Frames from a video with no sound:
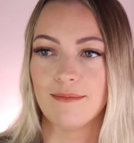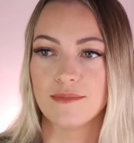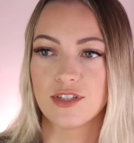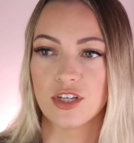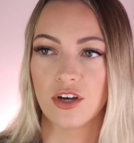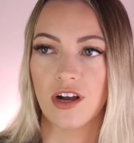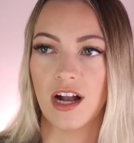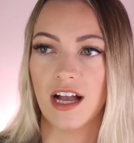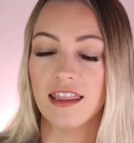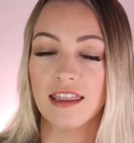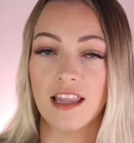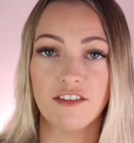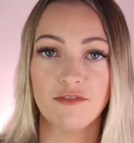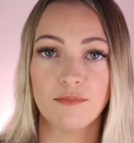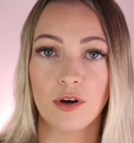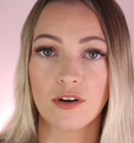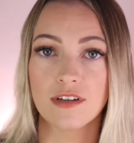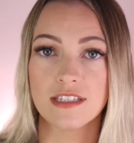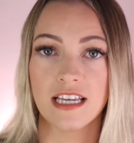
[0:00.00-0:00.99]
So I
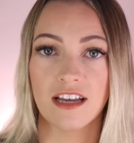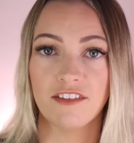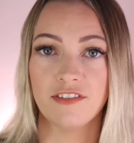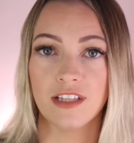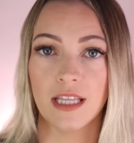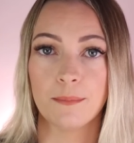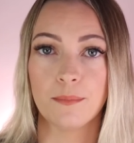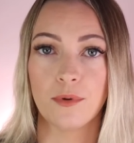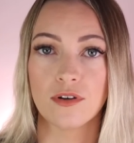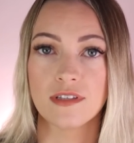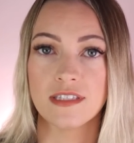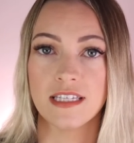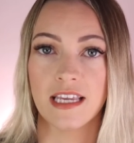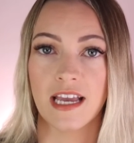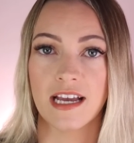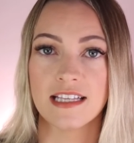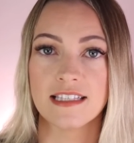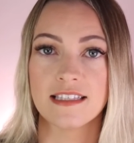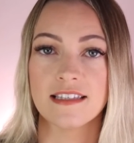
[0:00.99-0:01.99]
love boxing. I feel like
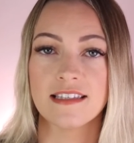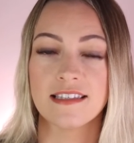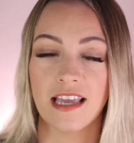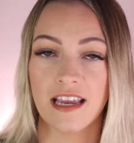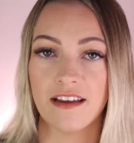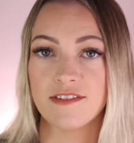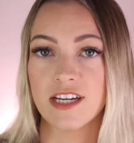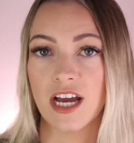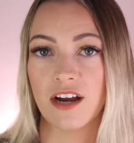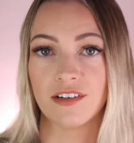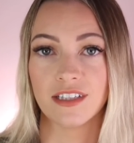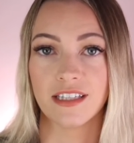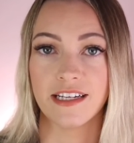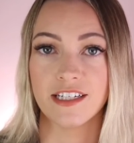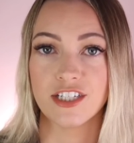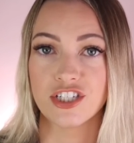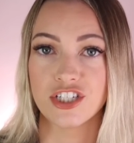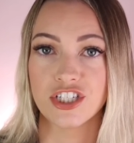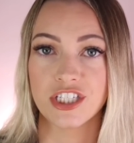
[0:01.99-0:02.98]
boxing has saved our
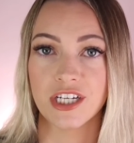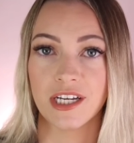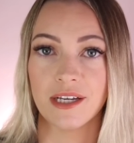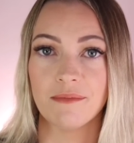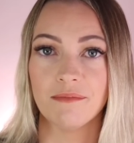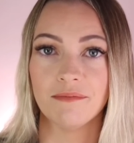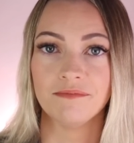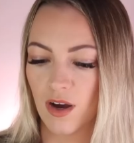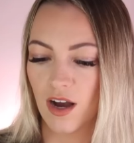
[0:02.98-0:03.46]
relationship.